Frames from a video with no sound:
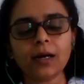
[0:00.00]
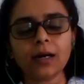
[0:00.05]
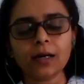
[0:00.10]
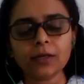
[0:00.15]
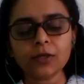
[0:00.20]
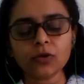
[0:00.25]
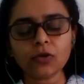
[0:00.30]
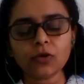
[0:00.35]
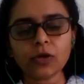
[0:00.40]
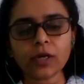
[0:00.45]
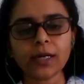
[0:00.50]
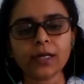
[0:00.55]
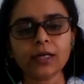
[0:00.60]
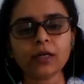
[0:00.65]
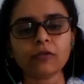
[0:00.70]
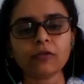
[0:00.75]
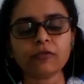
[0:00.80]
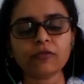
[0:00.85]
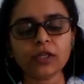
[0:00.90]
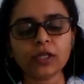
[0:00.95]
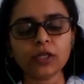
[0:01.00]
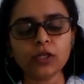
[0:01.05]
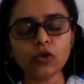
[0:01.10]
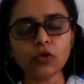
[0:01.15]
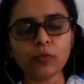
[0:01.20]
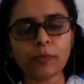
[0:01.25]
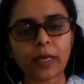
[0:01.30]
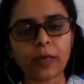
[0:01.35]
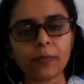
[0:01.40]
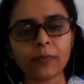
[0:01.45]
uh, you know, kind of the
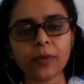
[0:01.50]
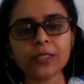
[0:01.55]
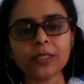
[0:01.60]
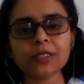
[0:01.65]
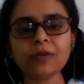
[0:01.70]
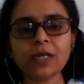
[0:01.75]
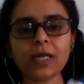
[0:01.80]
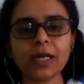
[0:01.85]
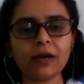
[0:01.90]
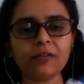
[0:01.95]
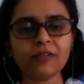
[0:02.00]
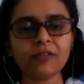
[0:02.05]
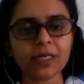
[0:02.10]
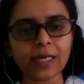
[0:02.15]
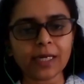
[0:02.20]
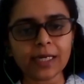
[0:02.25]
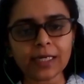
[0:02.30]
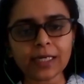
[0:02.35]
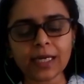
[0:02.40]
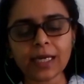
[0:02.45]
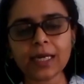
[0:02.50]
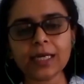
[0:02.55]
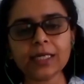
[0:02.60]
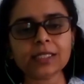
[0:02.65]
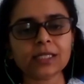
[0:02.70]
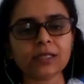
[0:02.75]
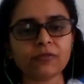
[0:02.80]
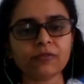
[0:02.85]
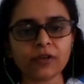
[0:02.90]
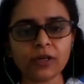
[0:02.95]
new papers will have an
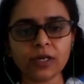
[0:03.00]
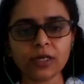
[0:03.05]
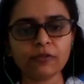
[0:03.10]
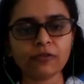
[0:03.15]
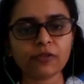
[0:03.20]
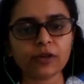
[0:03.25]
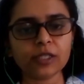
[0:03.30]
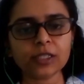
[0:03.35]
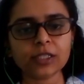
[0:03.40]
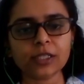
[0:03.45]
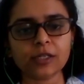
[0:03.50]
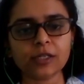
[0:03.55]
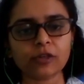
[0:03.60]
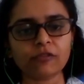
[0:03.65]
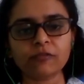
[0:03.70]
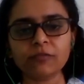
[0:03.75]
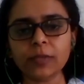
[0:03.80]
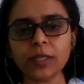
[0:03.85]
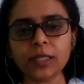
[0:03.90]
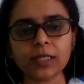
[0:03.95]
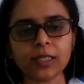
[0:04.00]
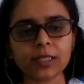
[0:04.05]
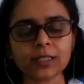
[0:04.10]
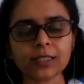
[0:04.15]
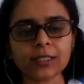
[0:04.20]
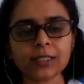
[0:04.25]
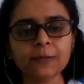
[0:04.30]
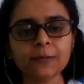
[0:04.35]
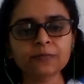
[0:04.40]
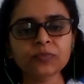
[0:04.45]
entirely a different set of
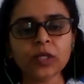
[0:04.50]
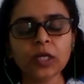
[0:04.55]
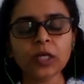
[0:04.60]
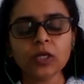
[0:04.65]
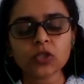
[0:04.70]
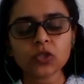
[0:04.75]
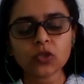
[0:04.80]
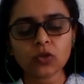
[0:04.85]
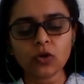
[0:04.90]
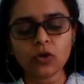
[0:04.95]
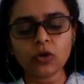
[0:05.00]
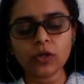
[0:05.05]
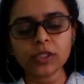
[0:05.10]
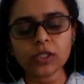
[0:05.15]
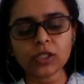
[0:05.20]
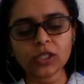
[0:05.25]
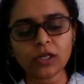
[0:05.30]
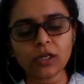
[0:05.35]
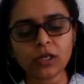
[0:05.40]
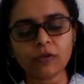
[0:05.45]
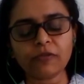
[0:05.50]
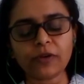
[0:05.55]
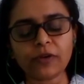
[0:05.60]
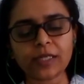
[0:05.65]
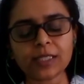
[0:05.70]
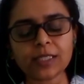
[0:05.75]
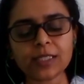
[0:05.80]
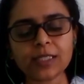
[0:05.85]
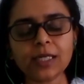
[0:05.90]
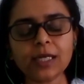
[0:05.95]
metrics. So instead of
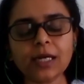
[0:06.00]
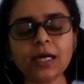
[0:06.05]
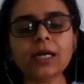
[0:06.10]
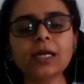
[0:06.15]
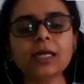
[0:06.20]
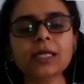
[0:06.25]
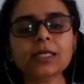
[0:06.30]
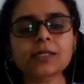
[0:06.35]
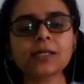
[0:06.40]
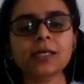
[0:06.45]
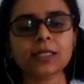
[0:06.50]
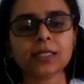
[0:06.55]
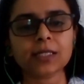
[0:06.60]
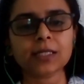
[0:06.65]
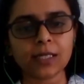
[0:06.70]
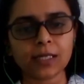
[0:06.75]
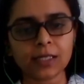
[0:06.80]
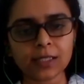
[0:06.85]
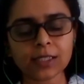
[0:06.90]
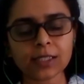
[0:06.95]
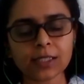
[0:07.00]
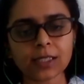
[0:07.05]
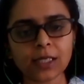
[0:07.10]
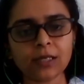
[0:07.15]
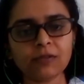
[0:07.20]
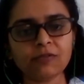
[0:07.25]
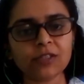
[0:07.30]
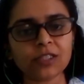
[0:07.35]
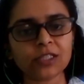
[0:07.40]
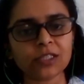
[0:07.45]
assessing unless there is a
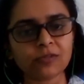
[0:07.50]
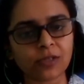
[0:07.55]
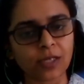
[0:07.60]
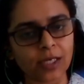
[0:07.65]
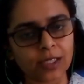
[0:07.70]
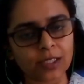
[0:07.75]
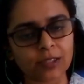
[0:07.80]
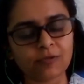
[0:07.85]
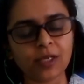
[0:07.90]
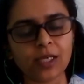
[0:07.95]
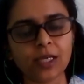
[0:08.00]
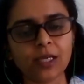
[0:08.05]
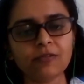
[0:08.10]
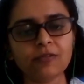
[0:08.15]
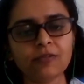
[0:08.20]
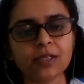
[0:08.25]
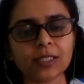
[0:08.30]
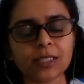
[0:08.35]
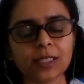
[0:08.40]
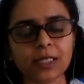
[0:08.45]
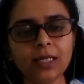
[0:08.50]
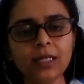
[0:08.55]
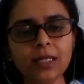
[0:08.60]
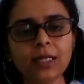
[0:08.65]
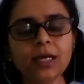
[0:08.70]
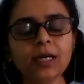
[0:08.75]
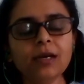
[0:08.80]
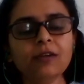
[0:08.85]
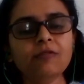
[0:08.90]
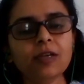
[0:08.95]
risk, in which case we give a sell,
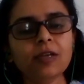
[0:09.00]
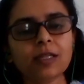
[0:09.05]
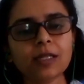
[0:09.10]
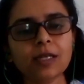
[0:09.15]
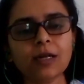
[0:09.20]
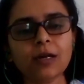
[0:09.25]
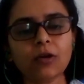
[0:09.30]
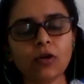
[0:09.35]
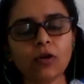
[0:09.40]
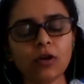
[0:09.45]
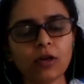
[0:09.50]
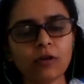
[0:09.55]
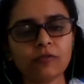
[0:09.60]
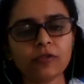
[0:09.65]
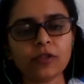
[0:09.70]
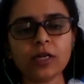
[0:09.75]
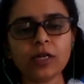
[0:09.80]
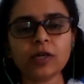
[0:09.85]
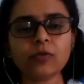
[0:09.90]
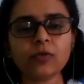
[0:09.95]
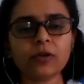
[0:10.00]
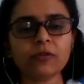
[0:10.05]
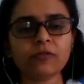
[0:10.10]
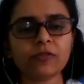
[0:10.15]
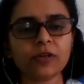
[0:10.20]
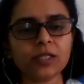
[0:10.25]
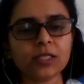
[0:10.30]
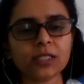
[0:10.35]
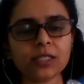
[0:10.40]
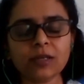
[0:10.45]
we think all of the liquid
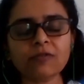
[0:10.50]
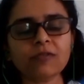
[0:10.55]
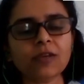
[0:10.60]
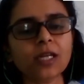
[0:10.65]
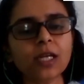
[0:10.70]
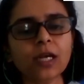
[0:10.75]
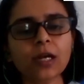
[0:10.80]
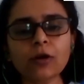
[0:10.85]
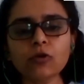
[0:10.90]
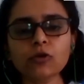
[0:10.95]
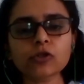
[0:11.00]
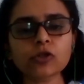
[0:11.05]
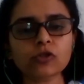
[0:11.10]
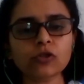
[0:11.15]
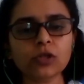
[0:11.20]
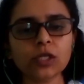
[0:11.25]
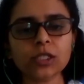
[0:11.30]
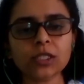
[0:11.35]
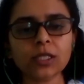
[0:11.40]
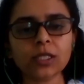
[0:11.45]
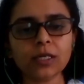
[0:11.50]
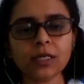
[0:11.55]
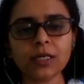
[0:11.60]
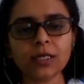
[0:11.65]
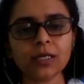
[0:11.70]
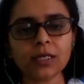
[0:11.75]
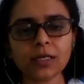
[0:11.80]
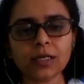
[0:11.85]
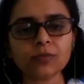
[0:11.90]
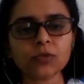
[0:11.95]
funds are very close to each other
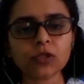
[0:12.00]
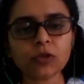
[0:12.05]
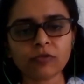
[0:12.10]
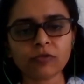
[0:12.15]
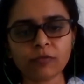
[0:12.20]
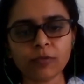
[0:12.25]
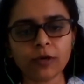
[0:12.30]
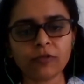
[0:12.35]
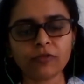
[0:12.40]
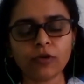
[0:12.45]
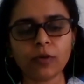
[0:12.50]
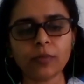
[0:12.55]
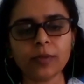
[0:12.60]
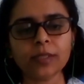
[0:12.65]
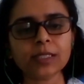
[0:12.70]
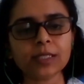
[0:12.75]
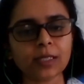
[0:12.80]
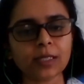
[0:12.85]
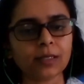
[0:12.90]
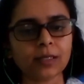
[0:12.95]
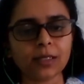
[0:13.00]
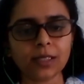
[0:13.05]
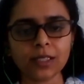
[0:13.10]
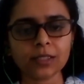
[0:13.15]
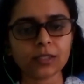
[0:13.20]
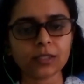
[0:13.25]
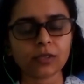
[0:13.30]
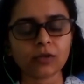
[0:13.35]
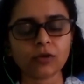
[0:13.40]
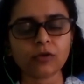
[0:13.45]
in terms of performance and the
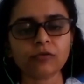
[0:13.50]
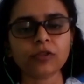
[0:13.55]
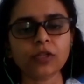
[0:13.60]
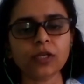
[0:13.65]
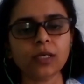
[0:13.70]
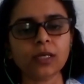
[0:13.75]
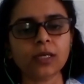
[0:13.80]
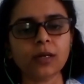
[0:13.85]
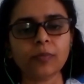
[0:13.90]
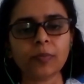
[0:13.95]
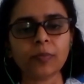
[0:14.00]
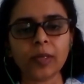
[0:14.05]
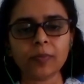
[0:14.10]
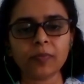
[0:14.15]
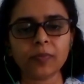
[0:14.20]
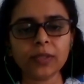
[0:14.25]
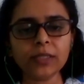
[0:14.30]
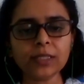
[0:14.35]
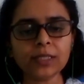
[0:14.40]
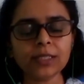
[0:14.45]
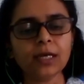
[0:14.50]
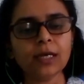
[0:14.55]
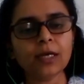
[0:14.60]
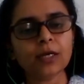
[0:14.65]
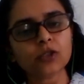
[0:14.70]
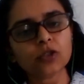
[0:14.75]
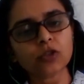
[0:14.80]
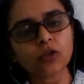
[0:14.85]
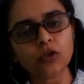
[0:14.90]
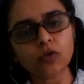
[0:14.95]
nature of the uh, papers.
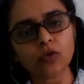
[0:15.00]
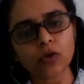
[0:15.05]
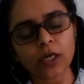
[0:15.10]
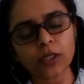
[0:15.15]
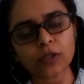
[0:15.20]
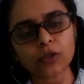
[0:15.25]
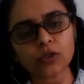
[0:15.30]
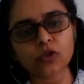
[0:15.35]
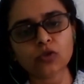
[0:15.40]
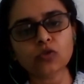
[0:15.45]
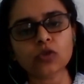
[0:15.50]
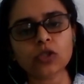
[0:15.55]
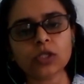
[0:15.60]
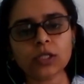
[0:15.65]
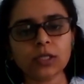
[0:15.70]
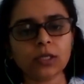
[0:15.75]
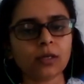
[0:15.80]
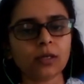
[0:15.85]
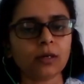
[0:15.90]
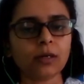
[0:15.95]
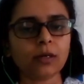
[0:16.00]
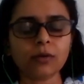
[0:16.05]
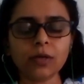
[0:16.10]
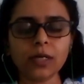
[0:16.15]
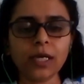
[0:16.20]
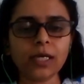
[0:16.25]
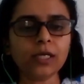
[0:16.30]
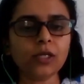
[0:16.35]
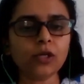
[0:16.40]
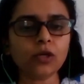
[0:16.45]
So you can choose
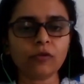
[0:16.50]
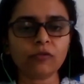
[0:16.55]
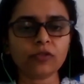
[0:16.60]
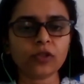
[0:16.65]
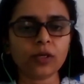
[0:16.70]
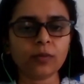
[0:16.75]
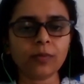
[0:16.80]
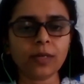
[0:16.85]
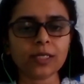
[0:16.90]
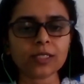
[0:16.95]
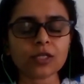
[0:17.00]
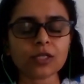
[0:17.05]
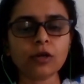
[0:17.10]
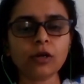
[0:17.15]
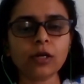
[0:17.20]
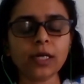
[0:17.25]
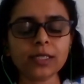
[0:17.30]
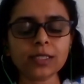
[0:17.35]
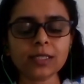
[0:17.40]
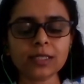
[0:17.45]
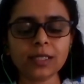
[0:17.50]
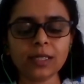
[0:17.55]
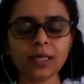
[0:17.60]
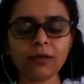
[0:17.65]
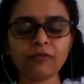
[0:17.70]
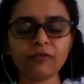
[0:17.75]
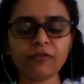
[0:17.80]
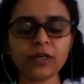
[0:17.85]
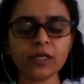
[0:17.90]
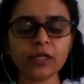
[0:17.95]
uh, any of them as long as
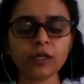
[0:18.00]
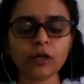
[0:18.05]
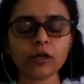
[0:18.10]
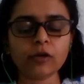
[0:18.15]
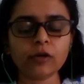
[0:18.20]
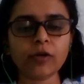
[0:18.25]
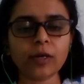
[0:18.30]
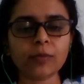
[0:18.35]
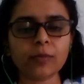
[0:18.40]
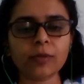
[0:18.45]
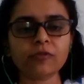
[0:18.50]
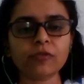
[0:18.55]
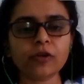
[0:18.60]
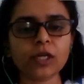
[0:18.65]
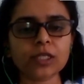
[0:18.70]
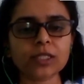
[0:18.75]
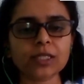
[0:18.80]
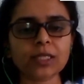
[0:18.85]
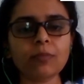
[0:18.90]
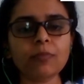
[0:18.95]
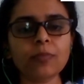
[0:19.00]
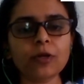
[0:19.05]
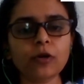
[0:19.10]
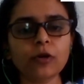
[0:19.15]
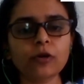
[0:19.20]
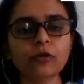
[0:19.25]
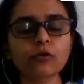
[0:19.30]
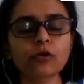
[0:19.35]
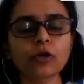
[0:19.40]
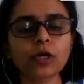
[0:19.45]
they fit your requirement. For
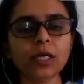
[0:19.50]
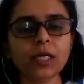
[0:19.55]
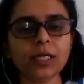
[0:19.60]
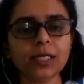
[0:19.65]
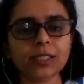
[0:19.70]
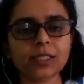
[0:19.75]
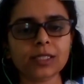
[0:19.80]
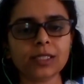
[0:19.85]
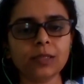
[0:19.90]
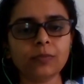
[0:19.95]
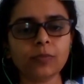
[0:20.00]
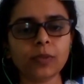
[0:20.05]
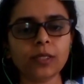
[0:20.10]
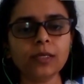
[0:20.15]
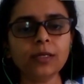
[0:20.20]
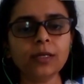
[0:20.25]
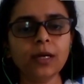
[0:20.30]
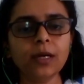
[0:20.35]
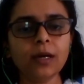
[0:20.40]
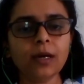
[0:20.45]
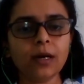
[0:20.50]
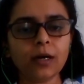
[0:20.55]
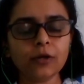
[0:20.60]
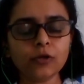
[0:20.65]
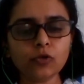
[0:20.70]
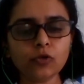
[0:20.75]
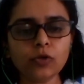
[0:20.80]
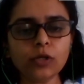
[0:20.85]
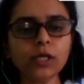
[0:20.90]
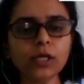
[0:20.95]
example, you're doing an STP.
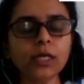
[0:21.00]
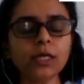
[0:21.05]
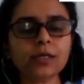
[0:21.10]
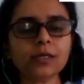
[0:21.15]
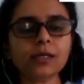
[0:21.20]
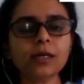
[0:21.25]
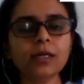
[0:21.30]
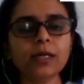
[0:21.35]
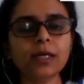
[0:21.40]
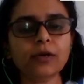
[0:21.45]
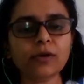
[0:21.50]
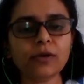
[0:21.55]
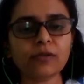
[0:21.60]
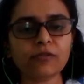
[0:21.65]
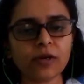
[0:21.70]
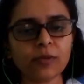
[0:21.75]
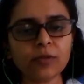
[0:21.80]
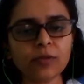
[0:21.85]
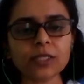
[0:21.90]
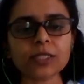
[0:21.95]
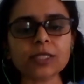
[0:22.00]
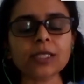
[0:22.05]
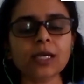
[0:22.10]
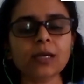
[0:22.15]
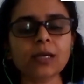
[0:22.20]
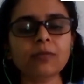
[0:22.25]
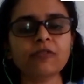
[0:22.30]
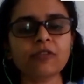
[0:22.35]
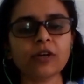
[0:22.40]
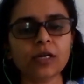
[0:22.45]
You need a liquid from the
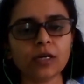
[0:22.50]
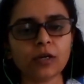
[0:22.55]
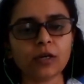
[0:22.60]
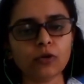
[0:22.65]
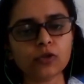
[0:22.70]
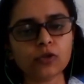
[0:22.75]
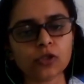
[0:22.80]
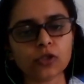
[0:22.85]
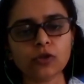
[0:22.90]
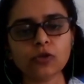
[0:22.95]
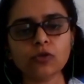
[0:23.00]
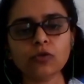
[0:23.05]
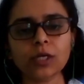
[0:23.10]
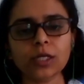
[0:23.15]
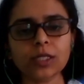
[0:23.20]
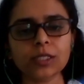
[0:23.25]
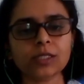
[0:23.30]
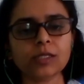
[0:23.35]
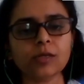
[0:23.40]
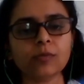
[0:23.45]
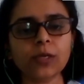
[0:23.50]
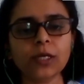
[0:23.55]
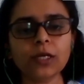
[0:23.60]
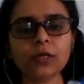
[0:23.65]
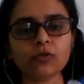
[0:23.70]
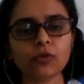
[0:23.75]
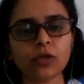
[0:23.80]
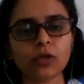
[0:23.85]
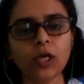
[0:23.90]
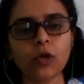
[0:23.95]
same fund house to do an STP
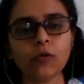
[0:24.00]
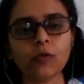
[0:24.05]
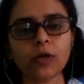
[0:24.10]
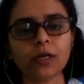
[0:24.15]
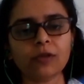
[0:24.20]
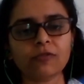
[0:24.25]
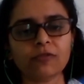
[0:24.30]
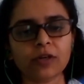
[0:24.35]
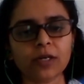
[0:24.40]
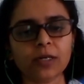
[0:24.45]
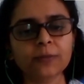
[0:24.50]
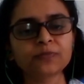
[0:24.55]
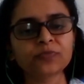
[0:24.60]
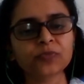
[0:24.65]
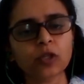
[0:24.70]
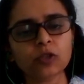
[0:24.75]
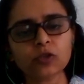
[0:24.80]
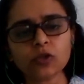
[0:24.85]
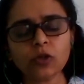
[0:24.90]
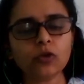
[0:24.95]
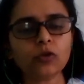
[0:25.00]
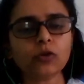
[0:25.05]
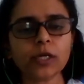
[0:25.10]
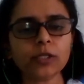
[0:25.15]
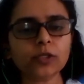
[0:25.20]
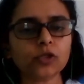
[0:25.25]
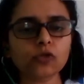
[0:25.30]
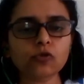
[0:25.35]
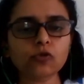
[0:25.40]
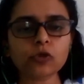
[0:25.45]
into an equity fund. So you
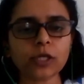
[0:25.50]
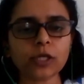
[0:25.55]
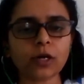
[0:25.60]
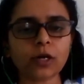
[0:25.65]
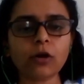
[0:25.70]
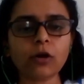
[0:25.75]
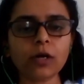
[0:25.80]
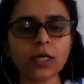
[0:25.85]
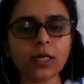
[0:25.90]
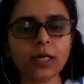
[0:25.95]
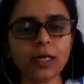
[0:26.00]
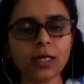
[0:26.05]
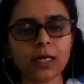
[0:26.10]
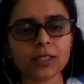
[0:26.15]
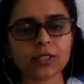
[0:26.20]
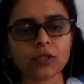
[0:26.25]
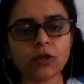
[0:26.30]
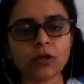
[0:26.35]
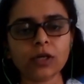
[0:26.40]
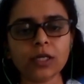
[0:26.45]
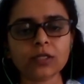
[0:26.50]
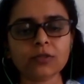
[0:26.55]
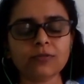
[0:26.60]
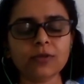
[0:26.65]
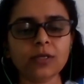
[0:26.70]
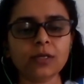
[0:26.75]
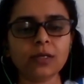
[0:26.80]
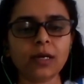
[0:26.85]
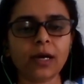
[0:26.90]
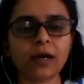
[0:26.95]
can choose accordingly as long
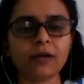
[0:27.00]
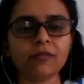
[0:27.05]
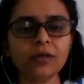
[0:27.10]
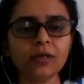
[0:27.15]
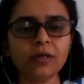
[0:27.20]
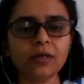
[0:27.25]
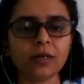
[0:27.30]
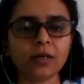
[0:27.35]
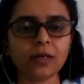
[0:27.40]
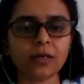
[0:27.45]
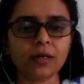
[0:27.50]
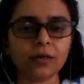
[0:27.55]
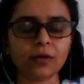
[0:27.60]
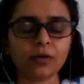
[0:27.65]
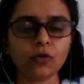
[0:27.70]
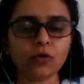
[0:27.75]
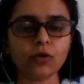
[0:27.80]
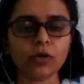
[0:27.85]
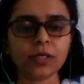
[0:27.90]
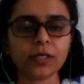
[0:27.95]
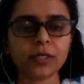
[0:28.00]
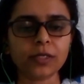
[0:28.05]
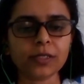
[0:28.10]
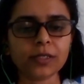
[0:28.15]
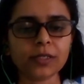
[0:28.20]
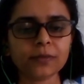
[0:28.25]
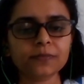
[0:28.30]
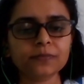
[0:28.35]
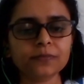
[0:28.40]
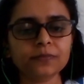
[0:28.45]
as we have a, a hold in
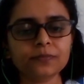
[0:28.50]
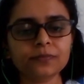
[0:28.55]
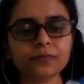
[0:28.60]
it.